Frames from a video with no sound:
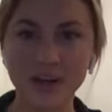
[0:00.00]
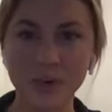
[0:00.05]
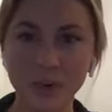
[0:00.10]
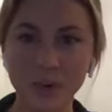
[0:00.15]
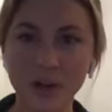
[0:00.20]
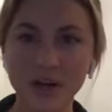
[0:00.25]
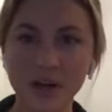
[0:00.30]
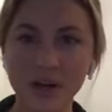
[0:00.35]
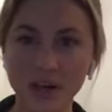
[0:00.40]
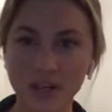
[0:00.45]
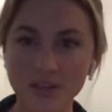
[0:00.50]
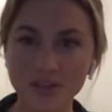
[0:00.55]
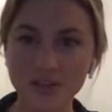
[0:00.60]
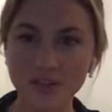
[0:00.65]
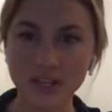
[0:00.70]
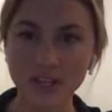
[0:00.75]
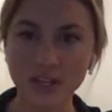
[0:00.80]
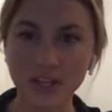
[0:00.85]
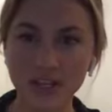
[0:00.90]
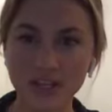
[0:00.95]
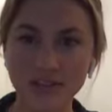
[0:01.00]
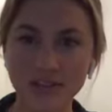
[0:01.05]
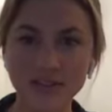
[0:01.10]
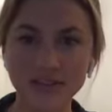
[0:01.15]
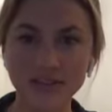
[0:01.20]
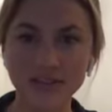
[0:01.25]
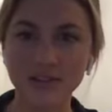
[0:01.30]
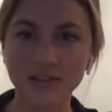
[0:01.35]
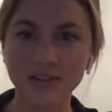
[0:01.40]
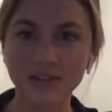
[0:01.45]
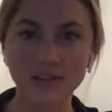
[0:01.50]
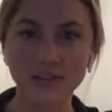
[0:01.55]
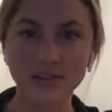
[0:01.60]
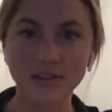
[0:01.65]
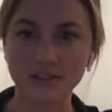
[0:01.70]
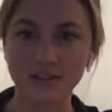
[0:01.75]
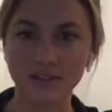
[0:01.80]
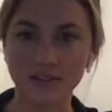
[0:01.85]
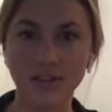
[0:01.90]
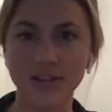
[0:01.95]
in one country.
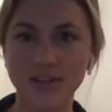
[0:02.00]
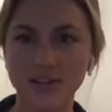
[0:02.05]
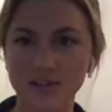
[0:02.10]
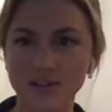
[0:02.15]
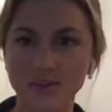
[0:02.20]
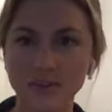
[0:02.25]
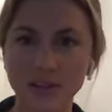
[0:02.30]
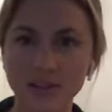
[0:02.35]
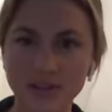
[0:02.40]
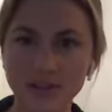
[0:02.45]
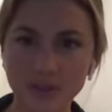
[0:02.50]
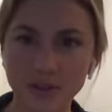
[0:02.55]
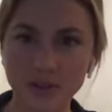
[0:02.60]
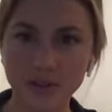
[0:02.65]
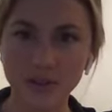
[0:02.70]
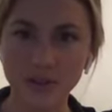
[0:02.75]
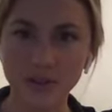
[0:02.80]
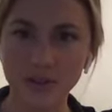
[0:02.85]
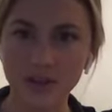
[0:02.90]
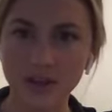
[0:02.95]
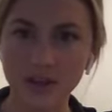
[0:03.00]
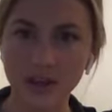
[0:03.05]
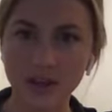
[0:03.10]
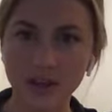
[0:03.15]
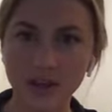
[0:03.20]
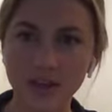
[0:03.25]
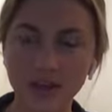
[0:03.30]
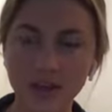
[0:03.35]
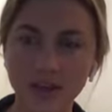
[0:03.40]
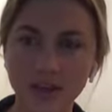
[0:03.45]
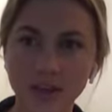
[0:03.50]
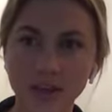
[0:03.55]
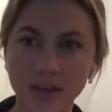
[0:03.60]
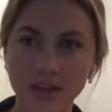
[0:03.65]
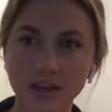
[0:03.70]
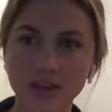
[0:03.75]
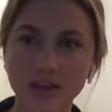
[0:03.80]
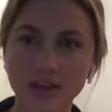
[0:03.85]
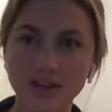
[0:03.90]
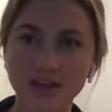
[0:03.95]
It's a really special thing.
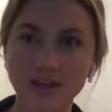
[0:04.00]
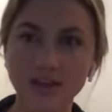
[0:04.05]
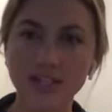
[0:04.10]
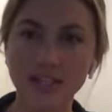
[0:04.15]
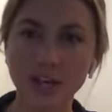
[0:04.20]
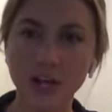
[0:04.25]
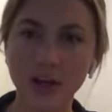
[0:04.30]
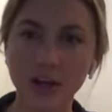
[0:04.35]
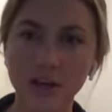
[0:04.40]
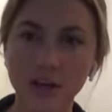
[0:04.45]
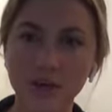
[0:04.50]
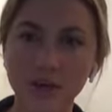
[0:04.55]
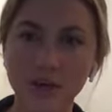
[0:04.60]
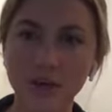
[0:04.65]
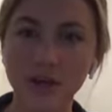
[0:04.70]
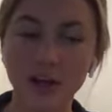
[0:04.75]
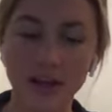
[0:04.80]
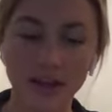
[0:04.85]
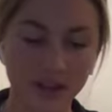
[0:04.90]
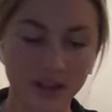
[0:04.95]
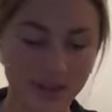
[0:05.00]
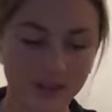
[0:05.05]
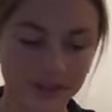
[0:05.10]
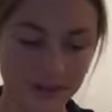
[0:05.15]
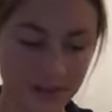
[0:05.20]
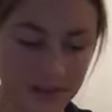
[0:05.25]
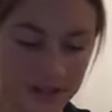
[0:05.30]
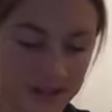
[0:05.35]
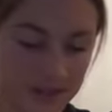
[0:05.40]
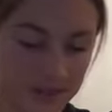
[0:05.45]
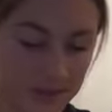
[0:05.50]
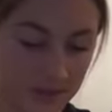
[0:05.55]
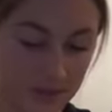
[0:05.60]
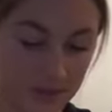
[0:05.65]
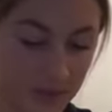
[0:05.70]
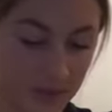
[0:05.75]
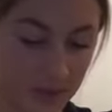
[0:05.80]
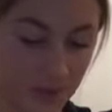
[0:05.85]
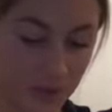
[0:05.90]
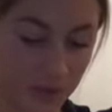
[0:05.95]
So I tell my friends
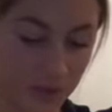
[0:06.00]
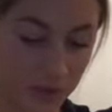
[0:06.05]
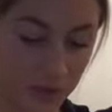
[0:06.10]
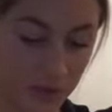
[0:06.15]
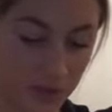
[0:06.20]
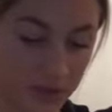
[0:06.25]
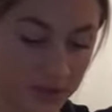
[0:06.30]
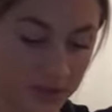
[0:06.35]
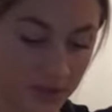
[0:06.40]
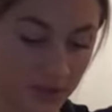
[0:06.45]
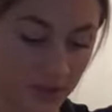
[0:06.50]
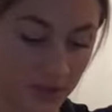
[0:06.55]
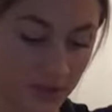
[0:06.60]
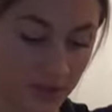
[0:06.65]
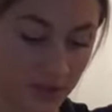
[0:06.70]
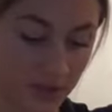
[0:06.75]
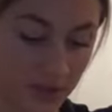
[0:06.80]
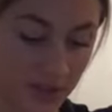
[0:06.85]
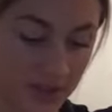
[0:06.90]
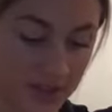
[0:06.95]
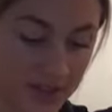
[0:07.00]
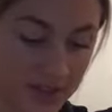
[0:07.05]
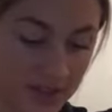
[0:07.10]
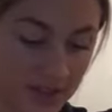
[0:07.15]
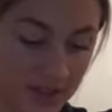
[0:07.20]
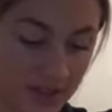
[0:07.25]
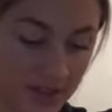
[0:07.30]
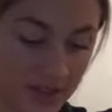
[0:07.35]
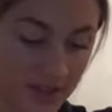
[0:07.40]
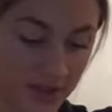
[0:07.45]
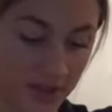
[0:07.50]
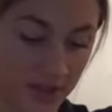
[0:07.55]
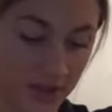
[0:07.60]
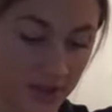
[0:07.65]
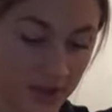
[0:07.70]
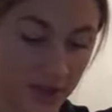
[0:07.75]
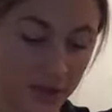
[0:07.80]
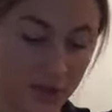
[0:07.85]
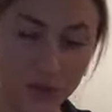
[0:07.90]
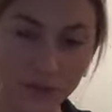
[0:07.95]
and people who want to move to the US to
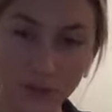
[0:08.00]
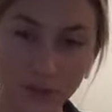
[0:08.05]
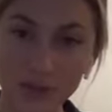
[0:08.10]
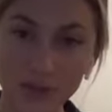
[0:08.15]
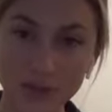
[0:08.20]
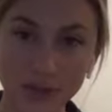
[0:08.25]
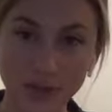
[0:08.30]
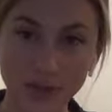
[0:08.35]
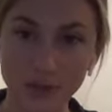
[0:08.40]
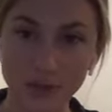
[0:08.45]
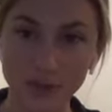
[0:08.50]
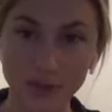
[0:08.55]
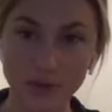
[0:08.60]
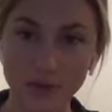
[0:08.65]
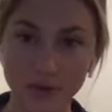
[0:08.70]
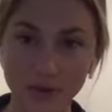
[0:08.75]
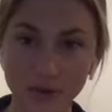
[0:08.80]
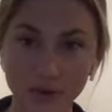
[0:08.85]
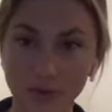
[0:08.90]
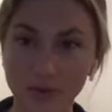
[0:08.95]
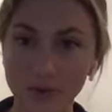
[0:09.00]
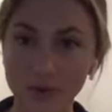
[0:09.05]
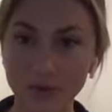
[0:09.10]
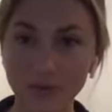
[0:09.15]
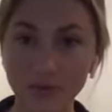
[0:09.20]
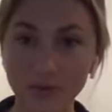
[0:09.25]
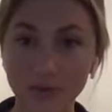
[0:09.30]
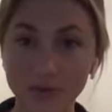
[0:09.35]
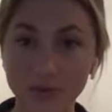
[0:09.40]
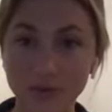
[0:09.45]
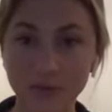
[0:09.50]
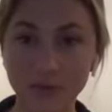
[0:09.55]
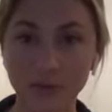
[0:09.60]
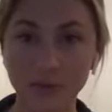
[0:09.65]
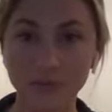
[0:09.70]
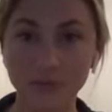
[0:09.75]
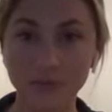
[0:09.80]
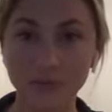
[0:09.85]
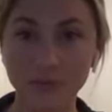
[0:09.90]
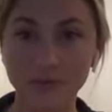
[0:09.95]
road trip, go on a road
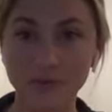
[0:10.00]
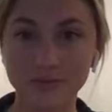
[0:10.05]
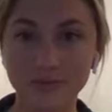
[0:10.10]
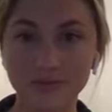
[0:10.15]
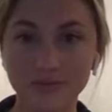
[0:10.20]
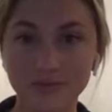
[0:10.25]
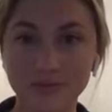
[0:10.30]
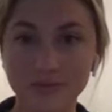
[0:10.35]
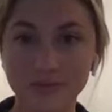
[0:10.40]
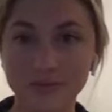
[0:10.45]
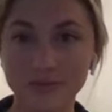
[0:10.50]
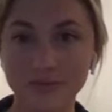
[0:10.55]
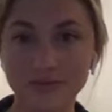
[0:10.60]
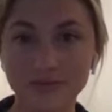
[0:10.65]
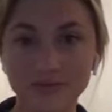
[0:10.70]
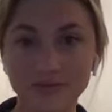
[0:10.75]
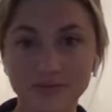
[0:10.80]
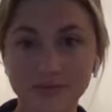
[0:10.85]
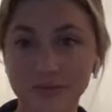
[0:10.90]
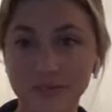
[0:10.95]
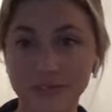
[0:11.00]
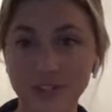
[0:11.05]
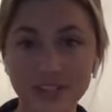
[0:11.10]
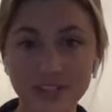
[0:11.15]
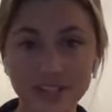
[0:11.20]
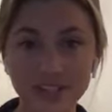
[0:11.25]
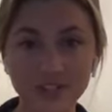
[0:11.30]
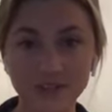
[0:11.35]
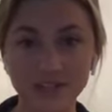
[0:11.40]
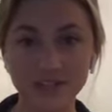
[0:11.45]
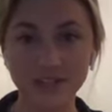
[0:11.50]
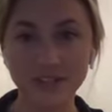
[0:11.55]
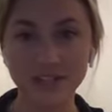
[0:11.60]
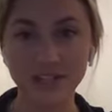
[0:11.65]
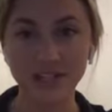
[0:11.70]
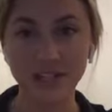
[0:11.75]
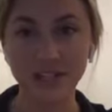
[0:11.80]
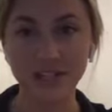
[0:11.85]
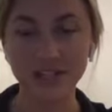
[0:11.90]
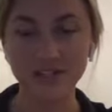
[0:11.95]
trip, visit different
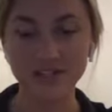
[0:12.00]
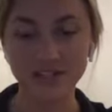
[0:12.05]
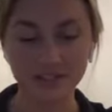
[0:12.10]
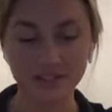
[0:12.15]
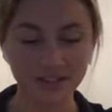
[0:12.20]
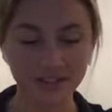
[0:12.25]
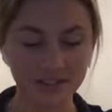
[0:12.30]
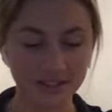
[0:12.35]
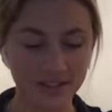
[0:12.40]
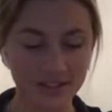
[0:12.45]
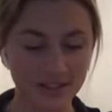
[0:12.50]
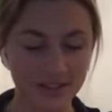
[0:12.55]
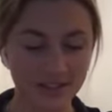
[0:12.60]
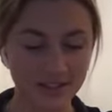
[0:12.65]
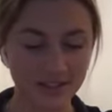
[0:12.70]
states